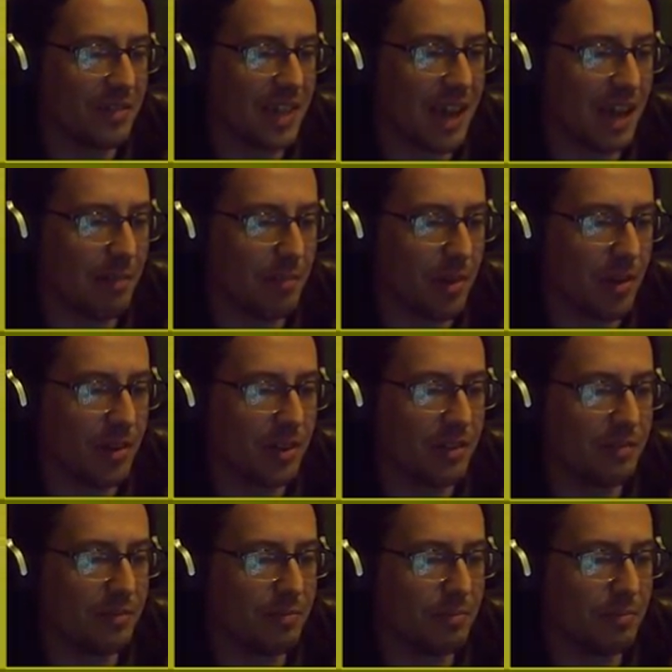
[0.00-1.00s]
that
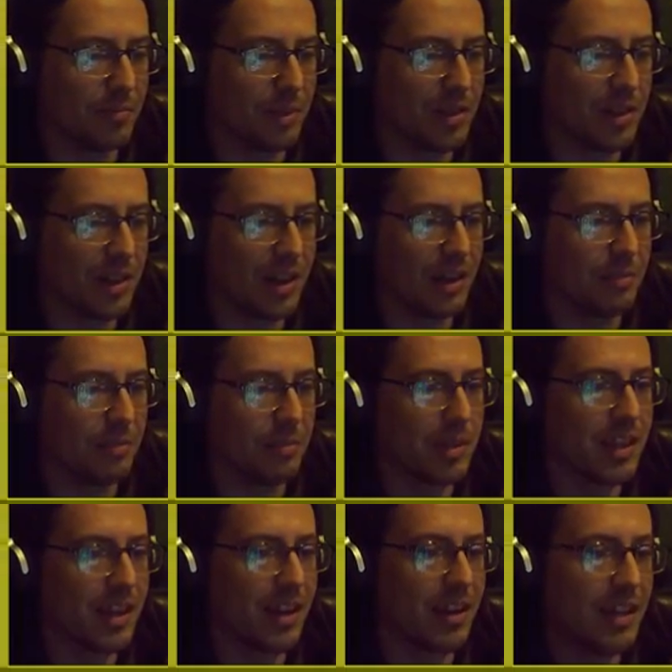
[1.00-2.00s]
one, Mukla, but we
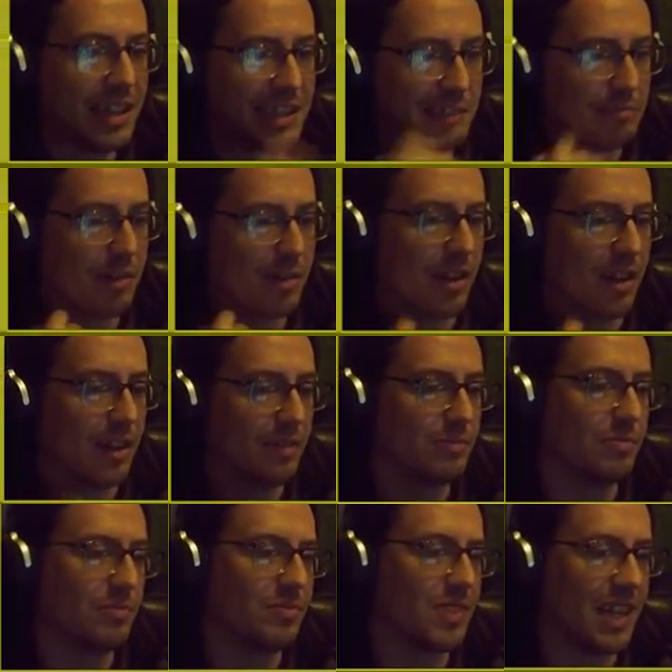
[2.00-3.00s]
can't inspire.
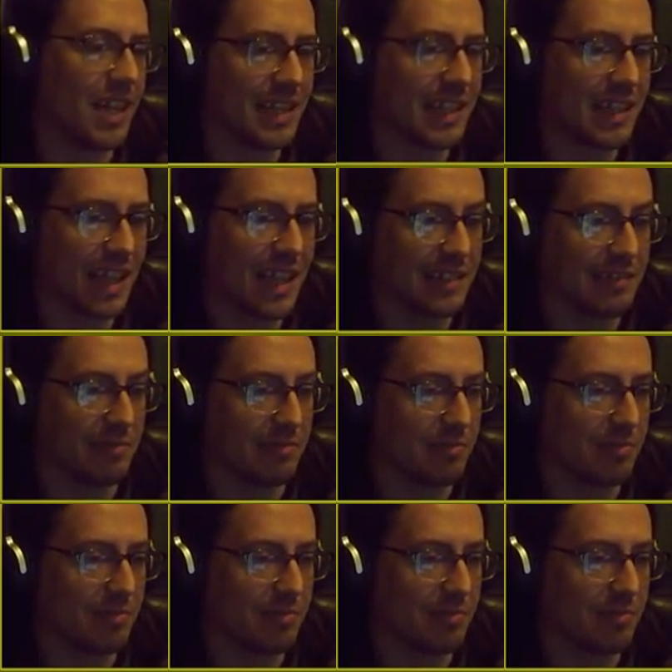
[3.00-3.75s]
That, that's all.